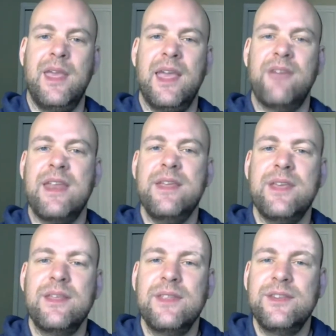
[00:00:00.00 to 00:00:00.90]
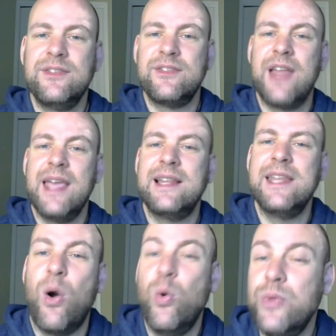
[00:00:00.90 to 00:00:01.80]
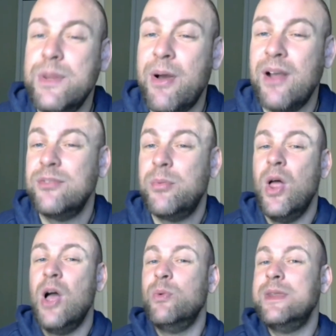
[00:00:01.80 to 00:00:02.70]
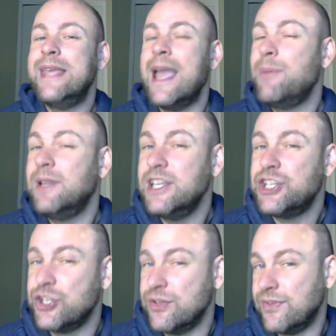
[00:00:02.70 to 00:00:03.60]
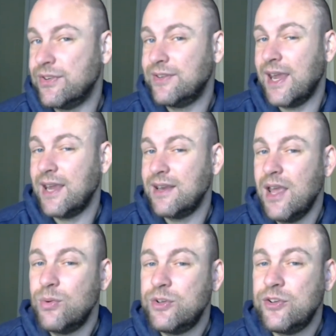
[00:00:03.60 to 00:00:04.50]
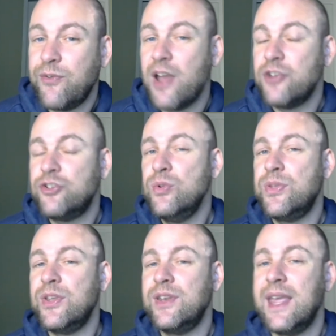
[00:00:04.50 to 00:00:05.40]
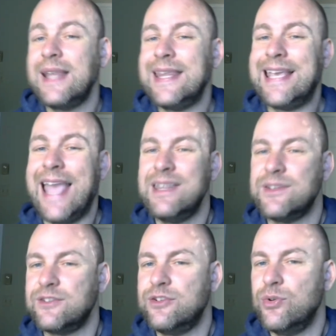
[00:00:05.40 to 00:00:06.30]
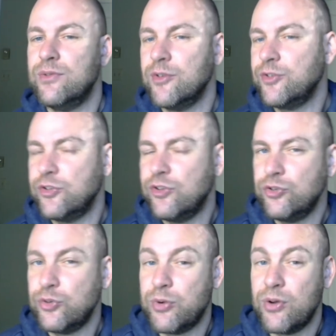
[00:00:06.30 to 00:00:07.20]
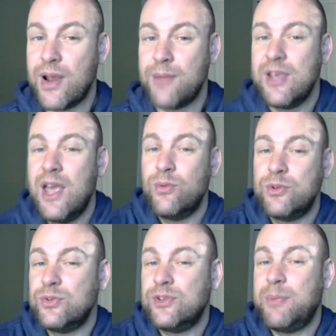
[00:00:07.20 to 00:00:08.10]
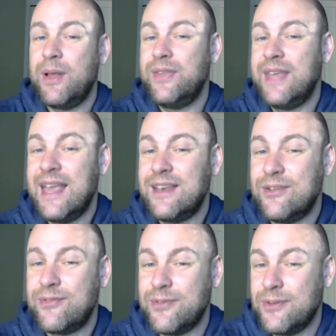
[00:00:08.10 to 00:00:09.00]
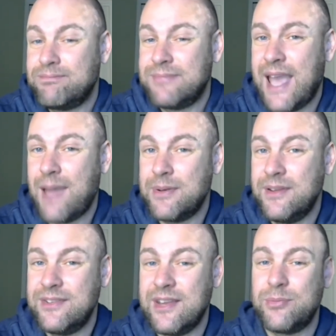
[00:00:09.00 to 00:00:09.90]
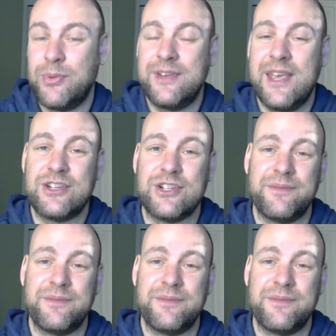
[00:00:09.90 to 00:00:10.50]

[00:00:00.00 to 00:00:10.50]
If anything, this is likely only possible with the abolition of the state, which has fought tooth and nail against universal social programs which would spell the end for capitalist exploitation.